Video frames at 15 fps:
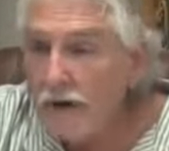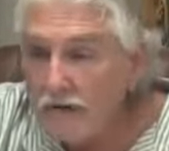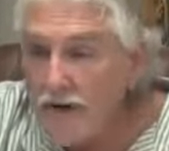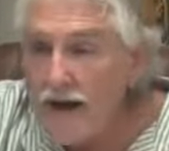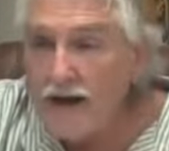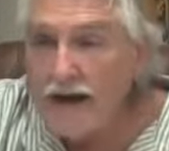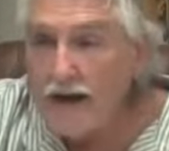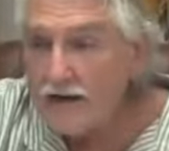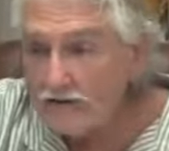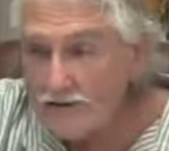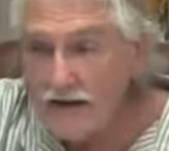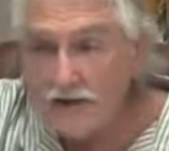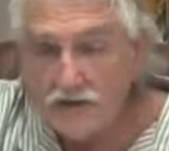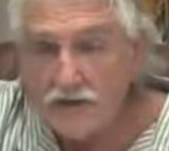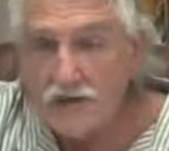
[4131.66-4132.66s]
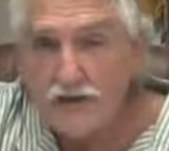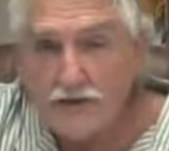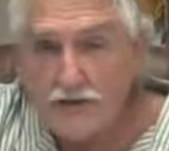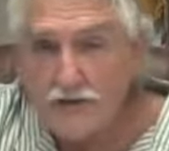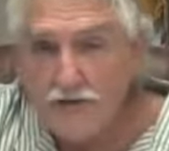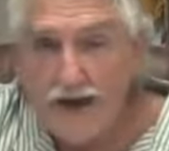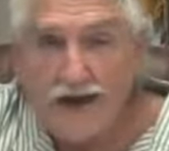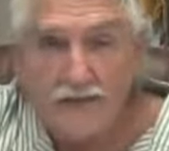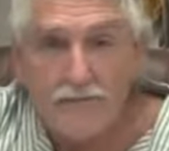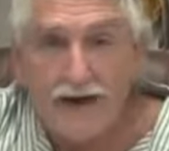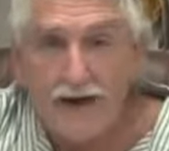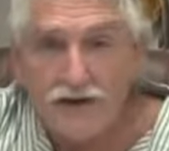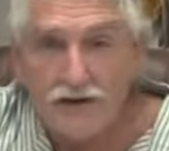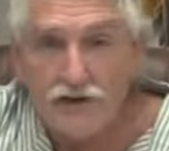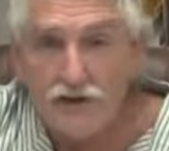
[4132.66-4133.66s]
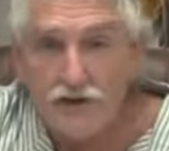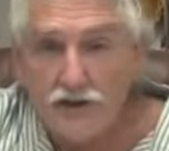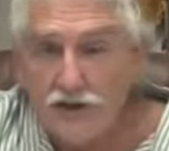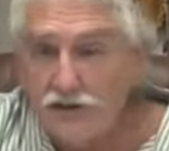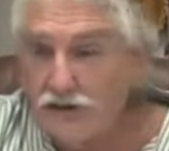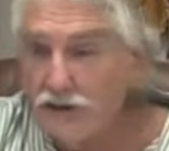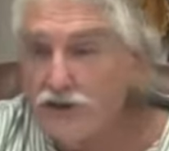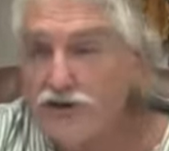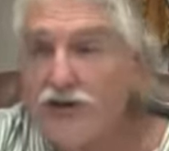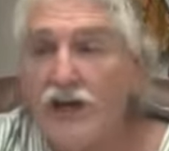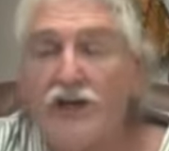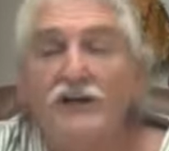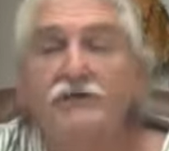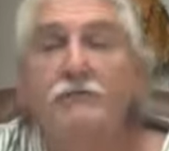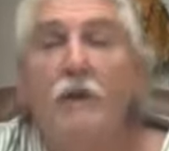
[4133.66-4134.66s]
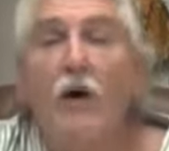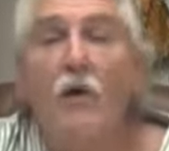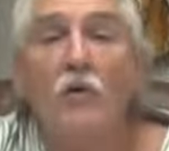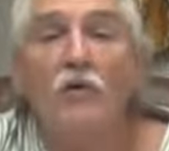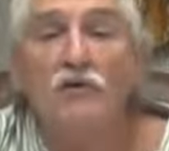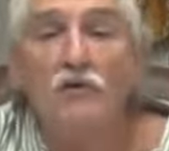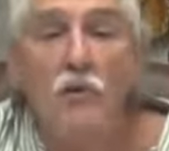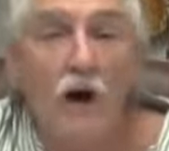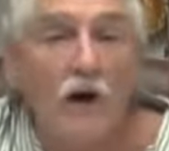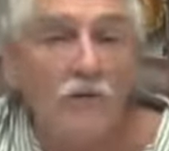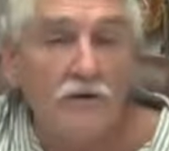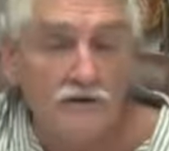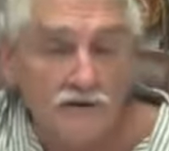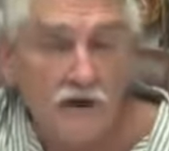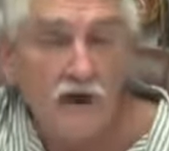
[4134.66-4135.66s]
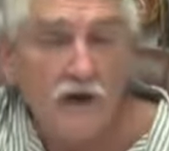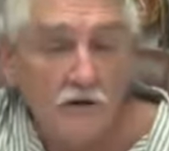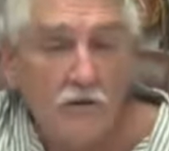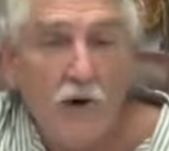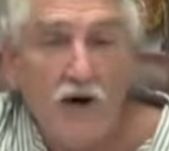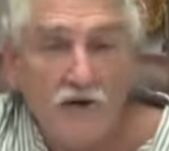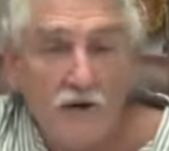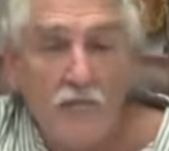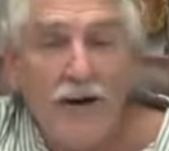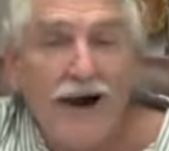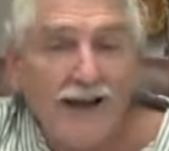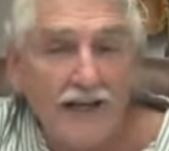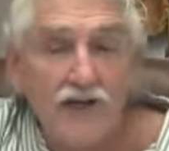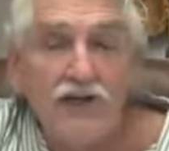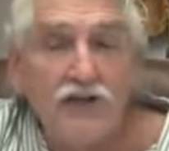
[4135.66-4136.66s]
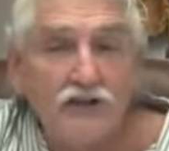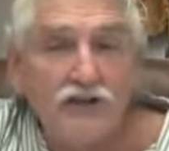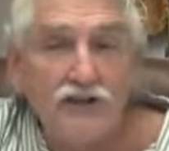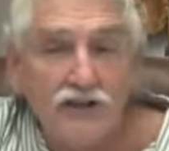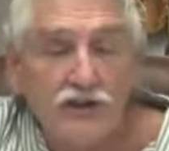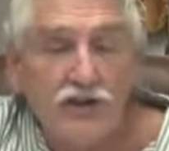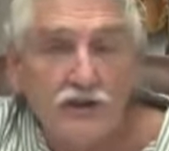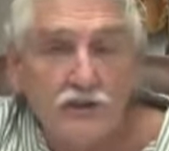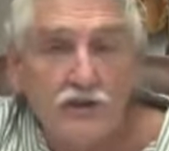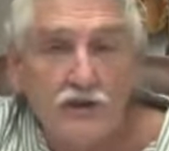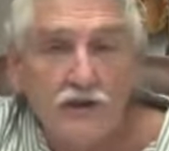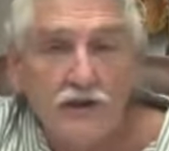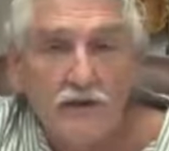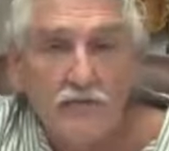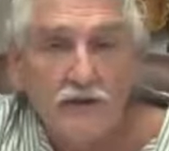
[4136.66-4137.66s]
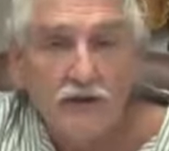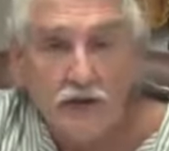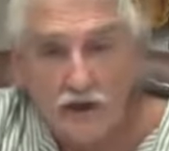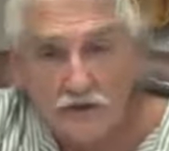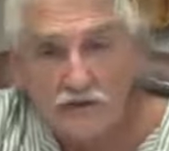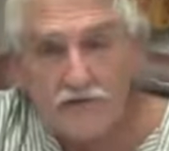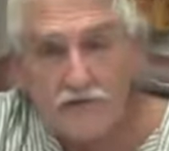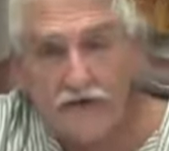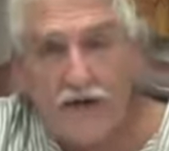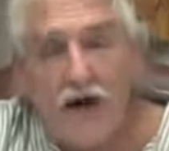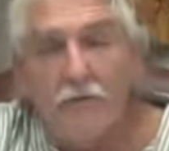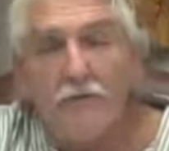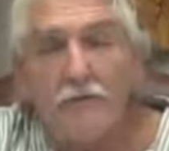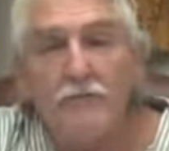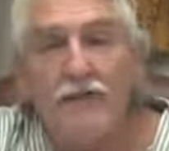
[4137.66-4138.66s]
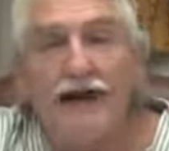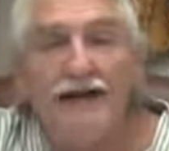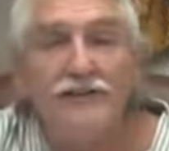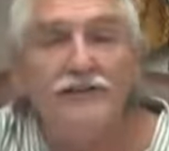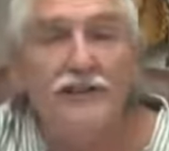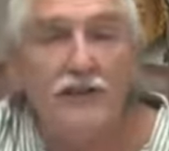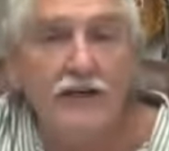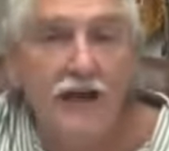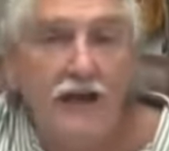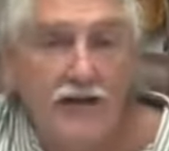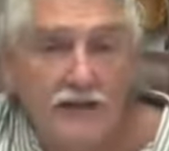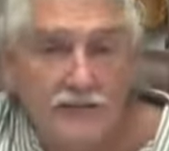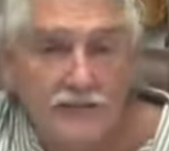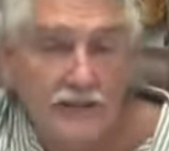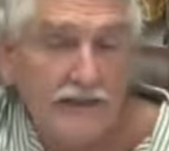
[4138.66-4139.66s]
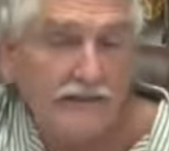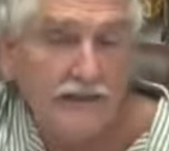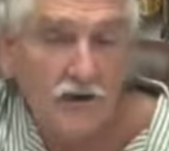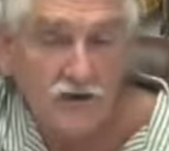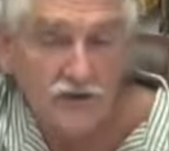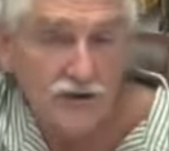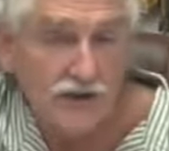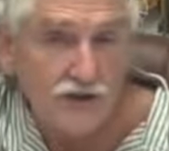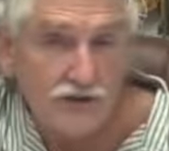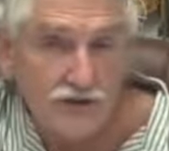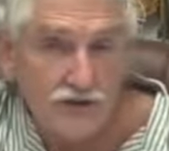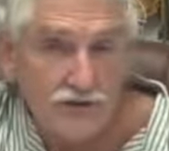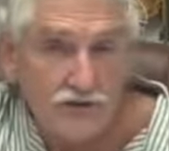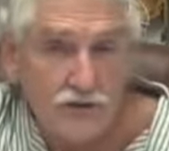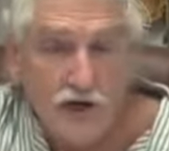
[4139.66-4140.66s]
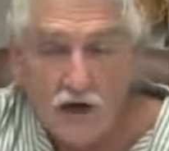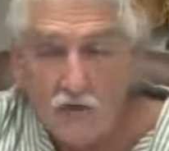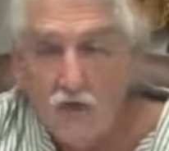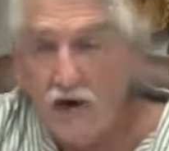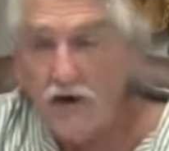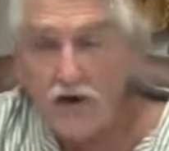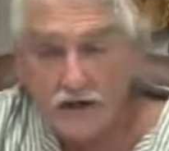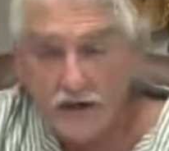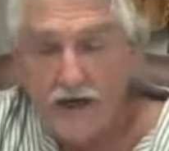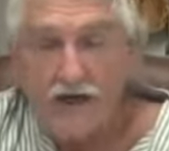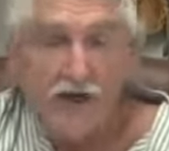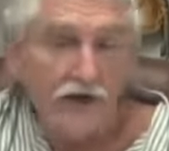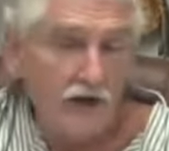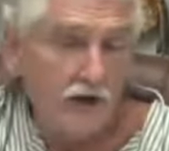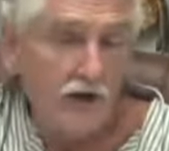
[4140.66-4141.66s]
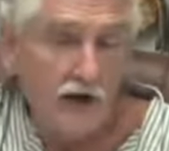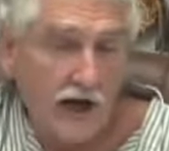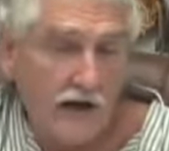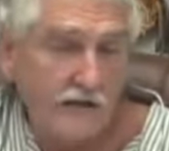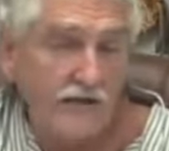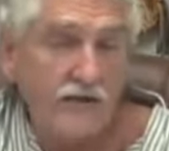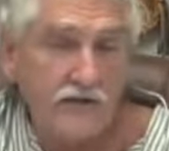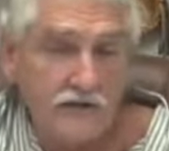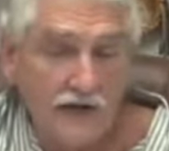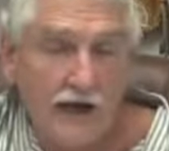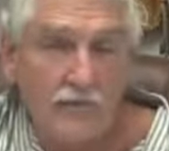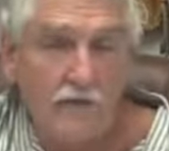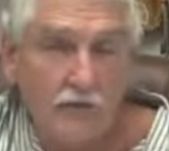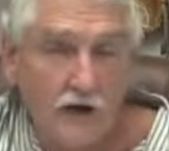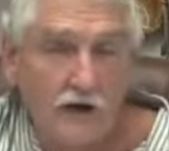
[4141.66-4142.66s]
But that yes, that sugar, that amount of sugar just exposed what was what the body couldn't do because of the compromised genetics in those tissues, whether again a neurological type